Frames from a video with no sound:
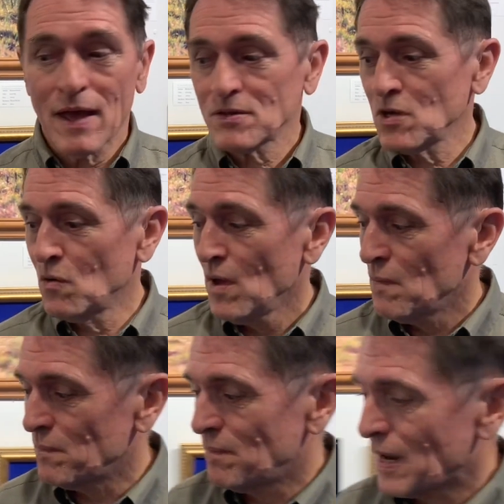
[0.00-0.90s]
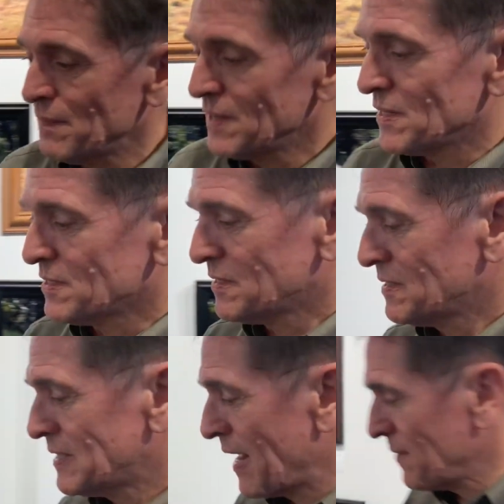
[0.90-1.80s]
Yeah, so let me
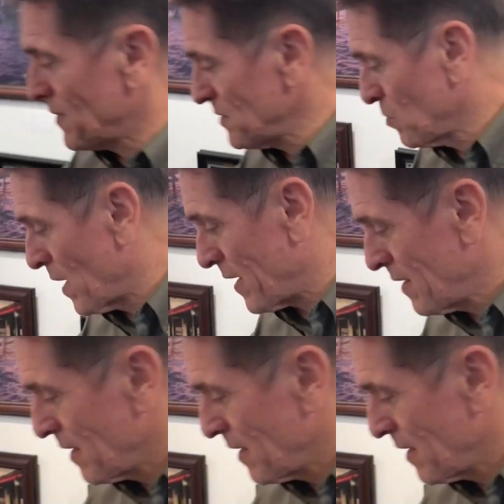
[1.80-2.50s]
just say it this way.